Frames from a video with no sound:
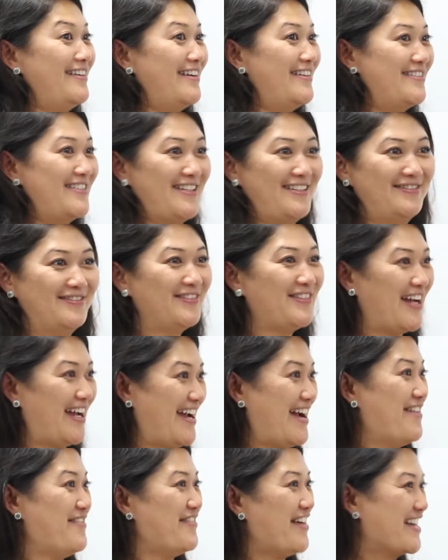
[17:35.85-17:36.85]
I was like, okay,
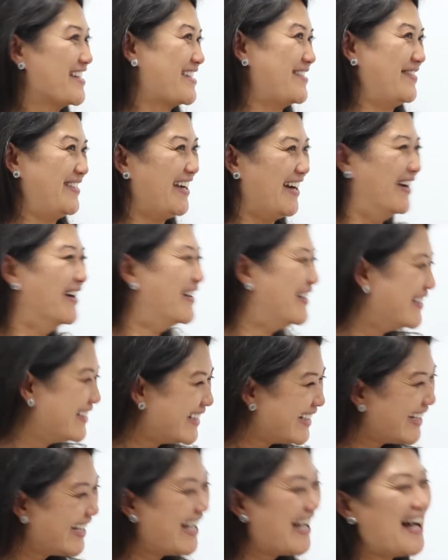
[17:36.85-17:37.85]
how fast can we go?
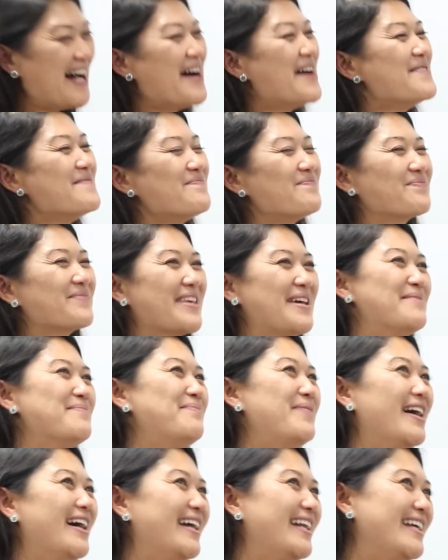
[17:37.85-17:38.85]

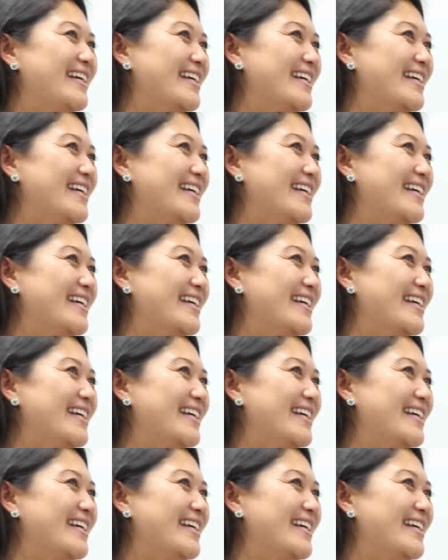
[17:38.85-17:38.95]
But,